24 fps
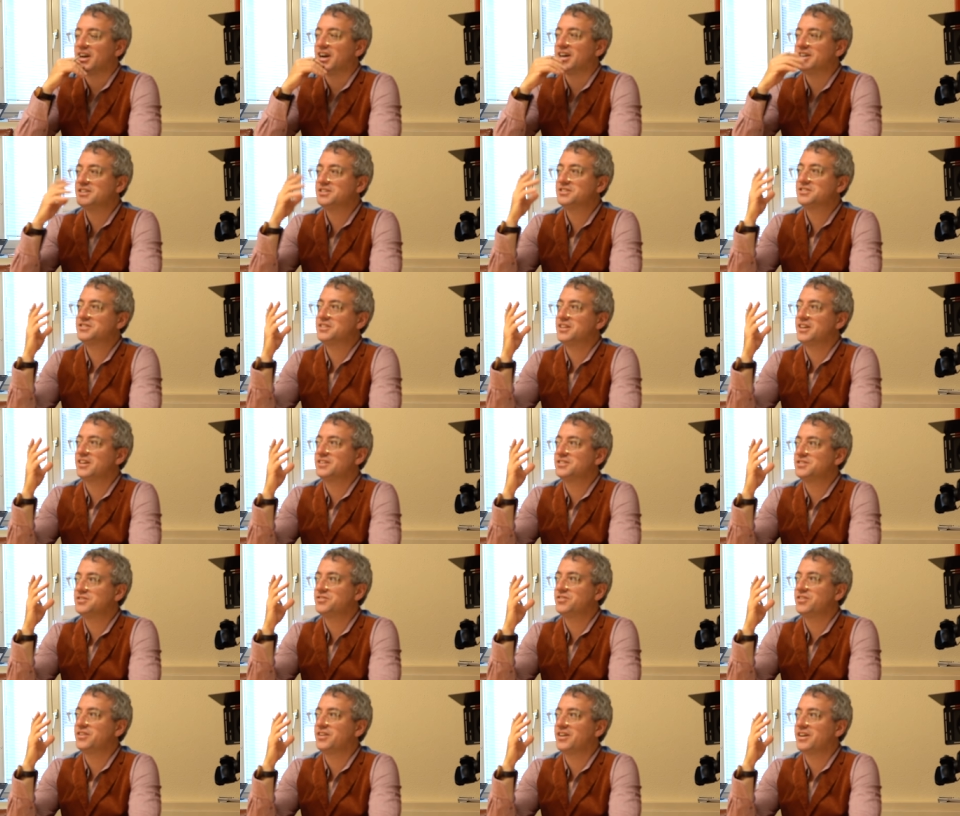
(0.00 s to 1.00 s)
I just I
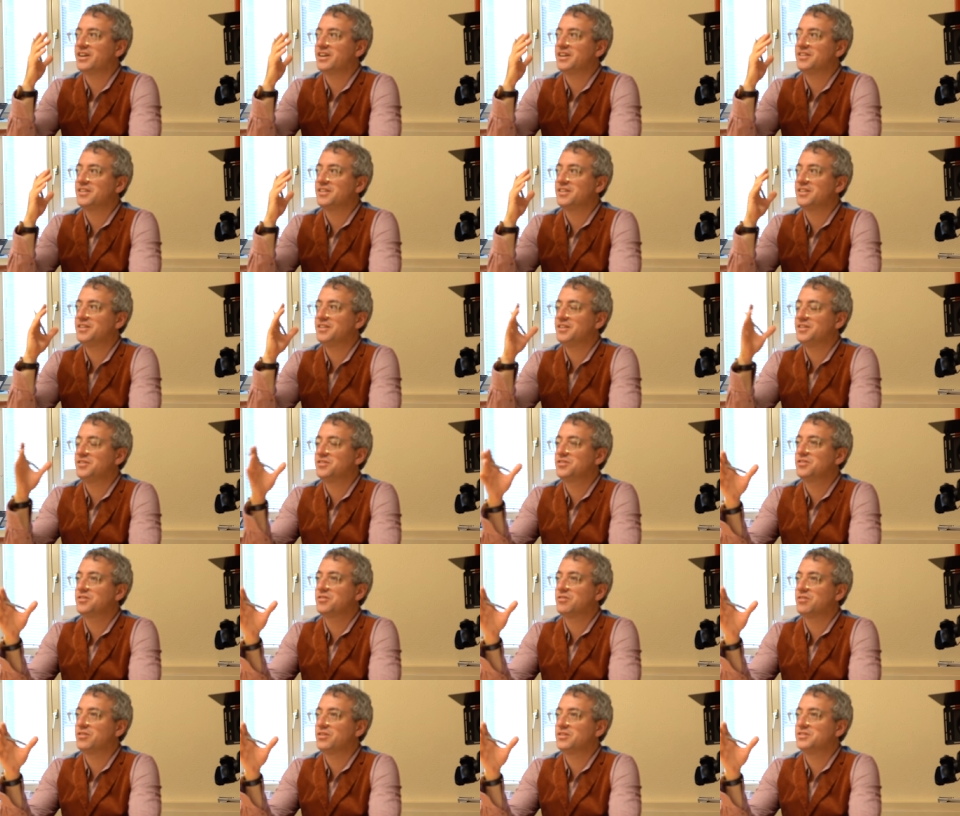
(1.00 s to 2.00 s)
just feel like in this
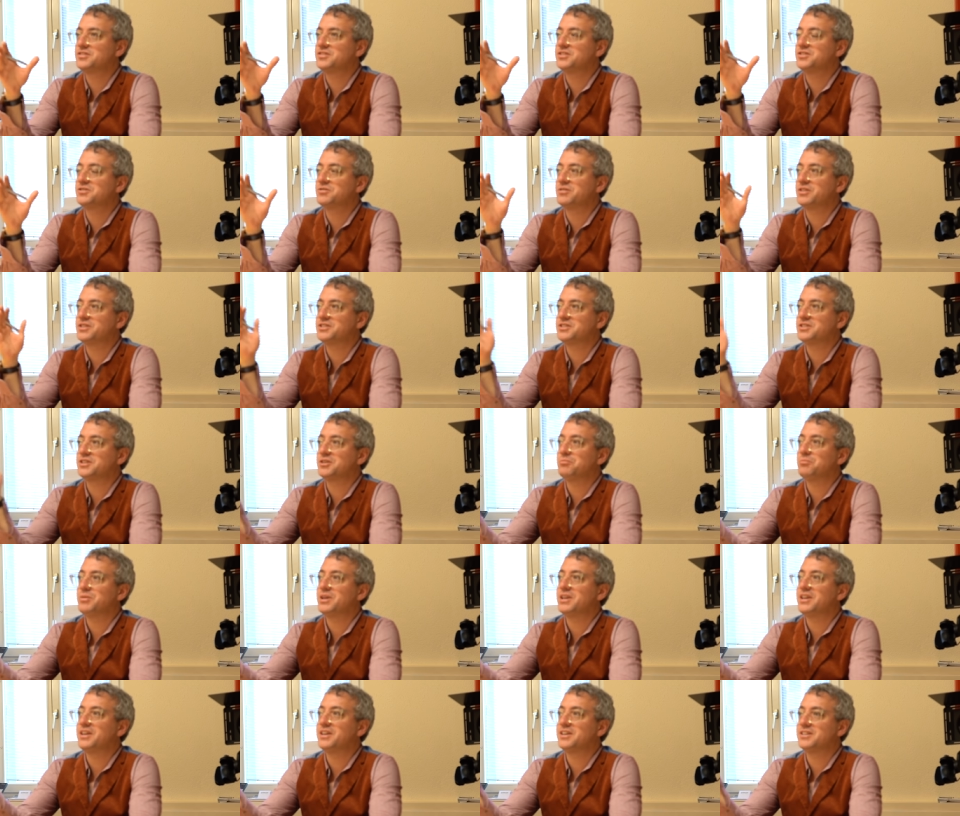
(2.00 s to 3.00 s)
Corona situation, the
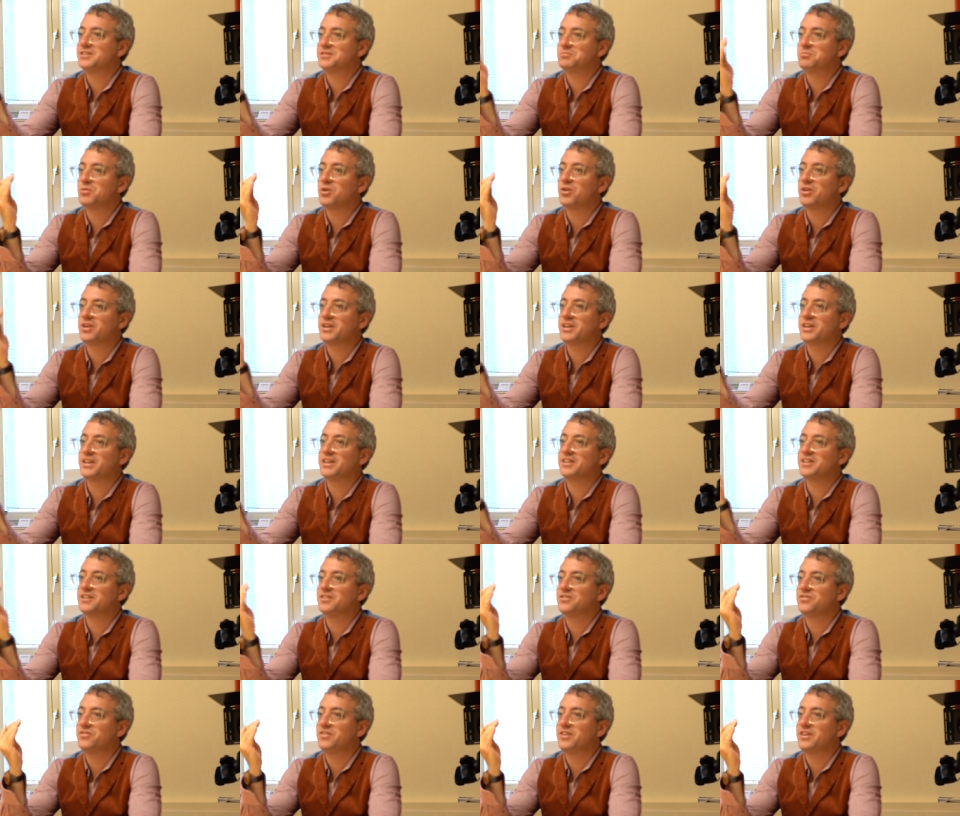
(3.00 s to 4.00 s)
media is marketing
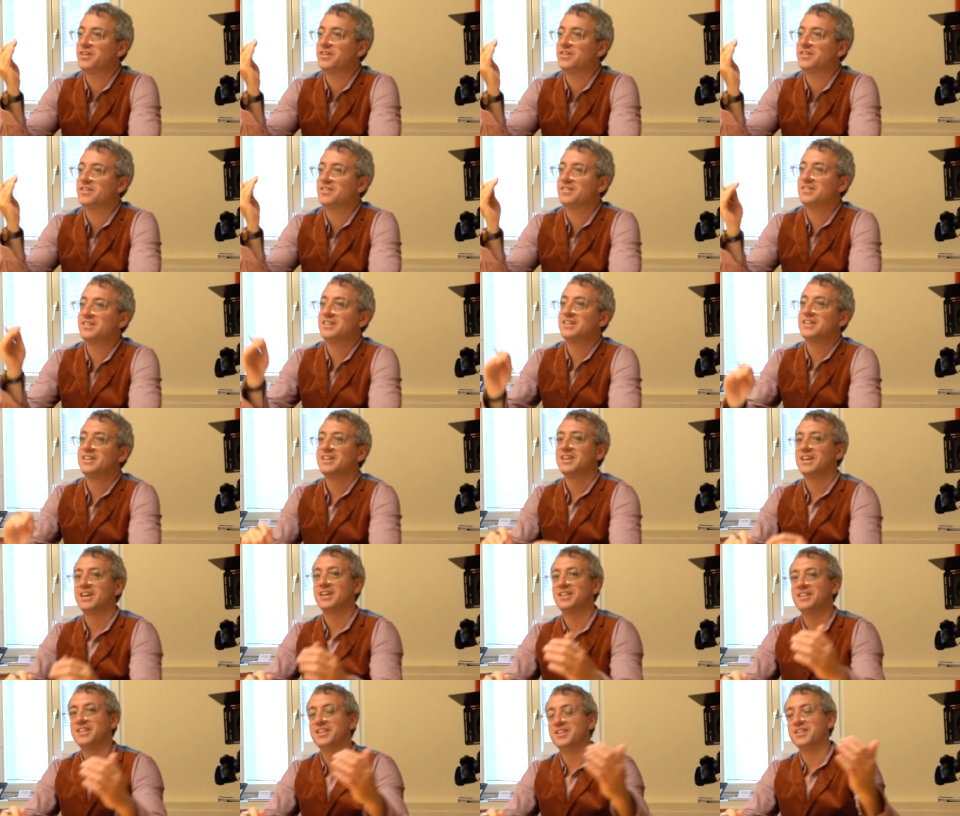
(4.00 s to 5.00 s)
this fear,
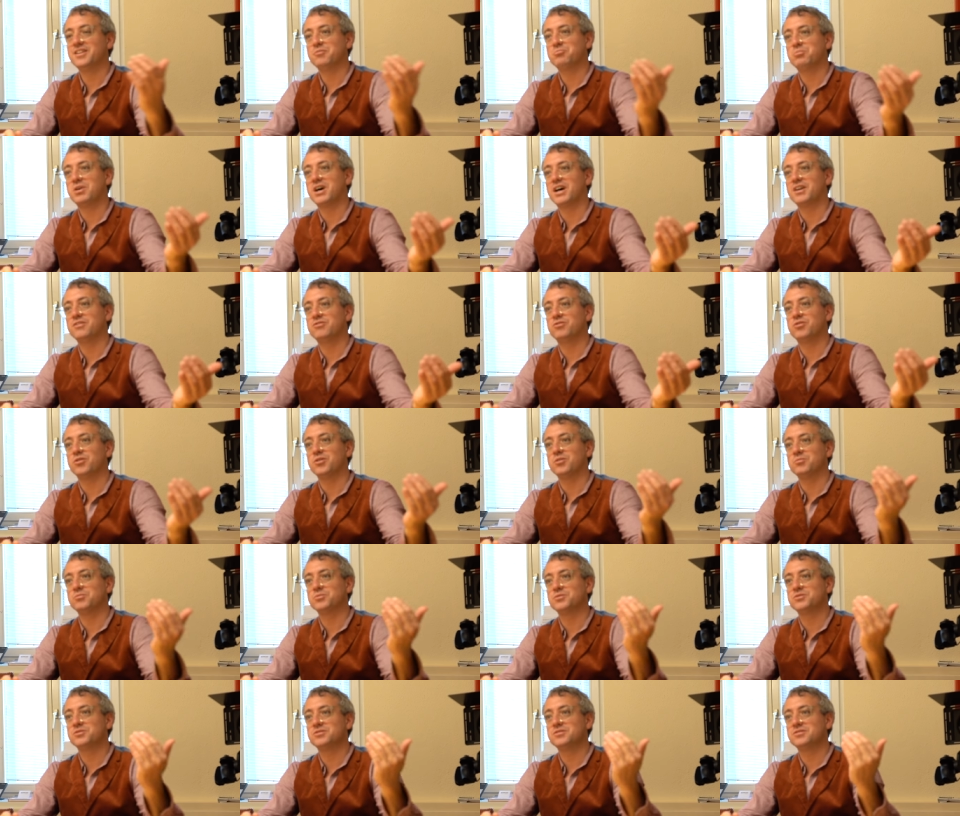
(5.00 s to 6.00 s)
and then the
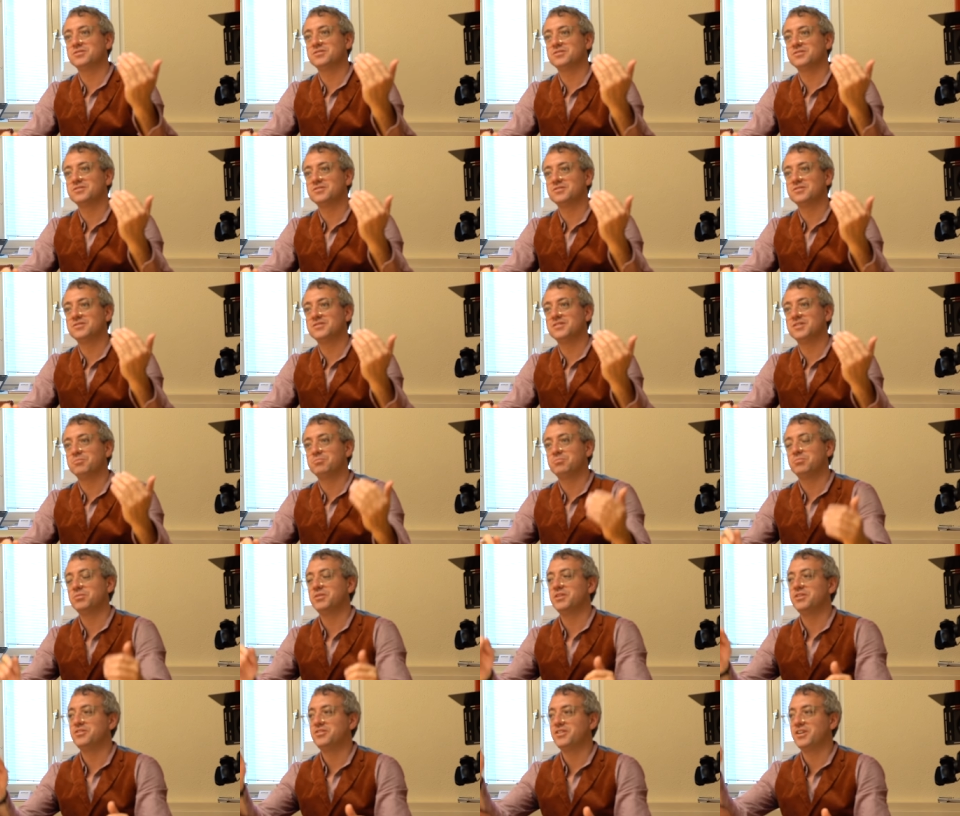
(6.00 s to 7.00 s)
platforms
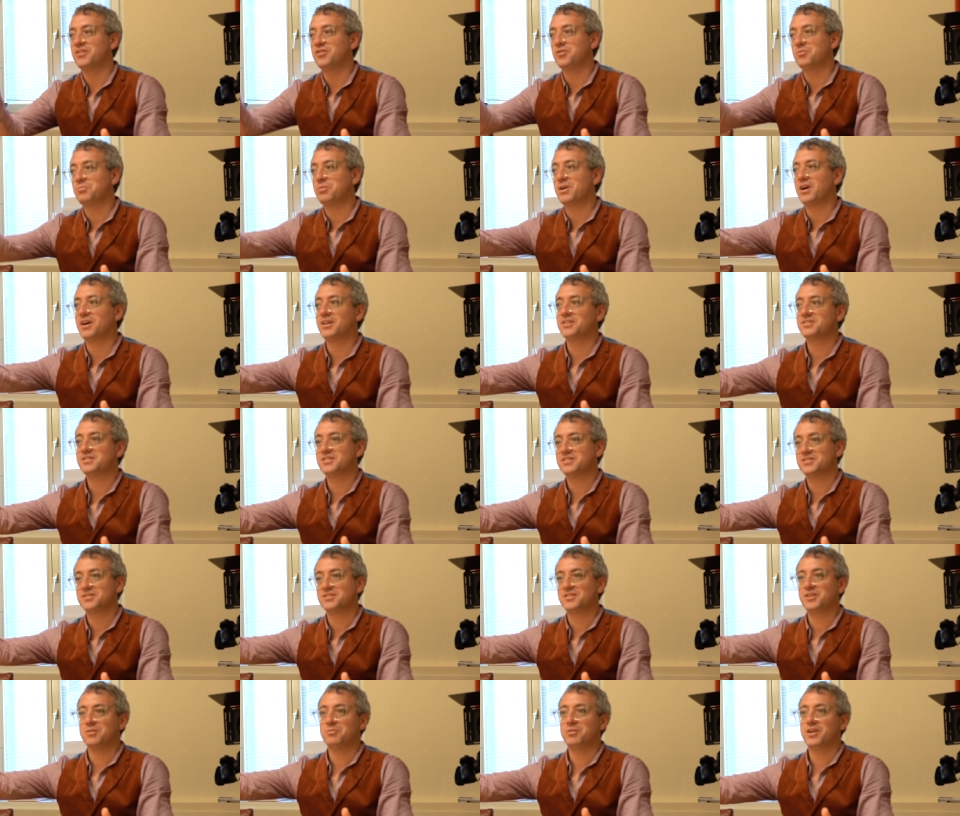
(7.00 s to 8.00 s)
the, general policies
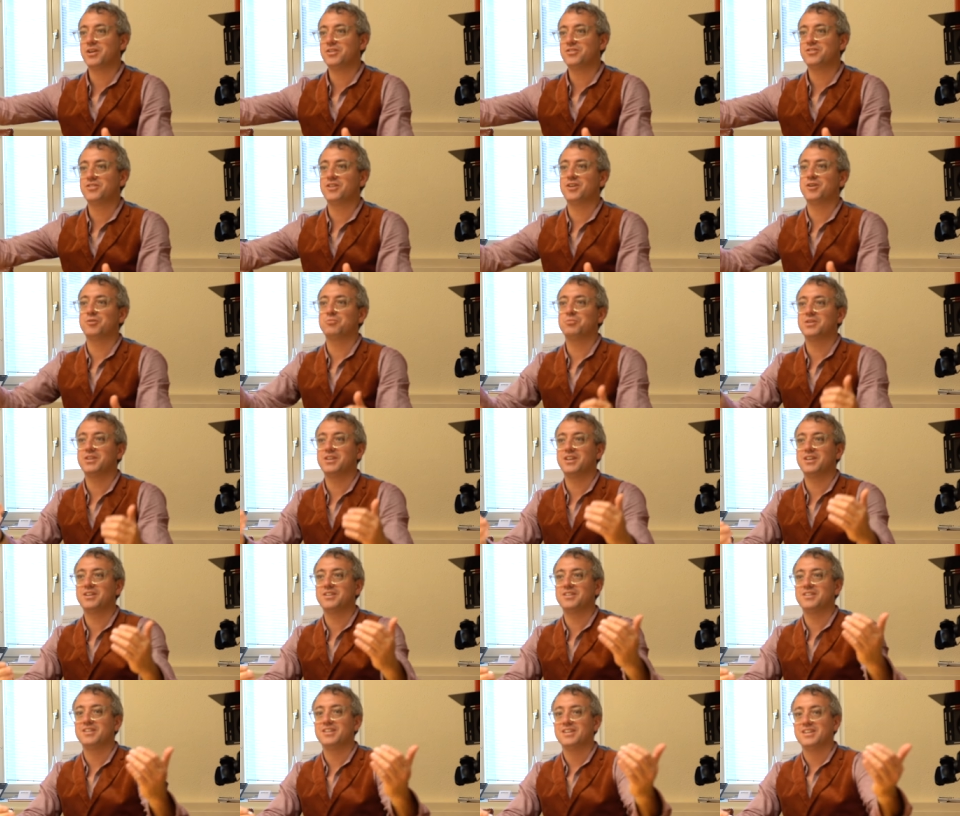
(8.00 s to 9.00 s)
of WHO, but
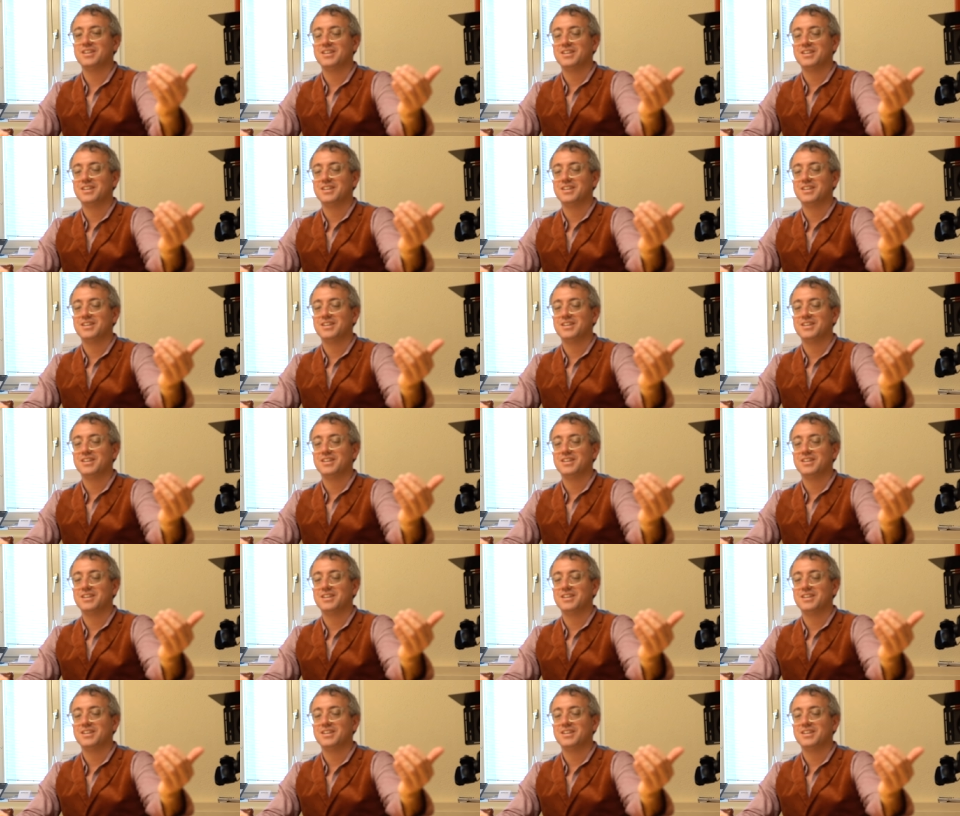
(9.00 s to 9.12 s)
then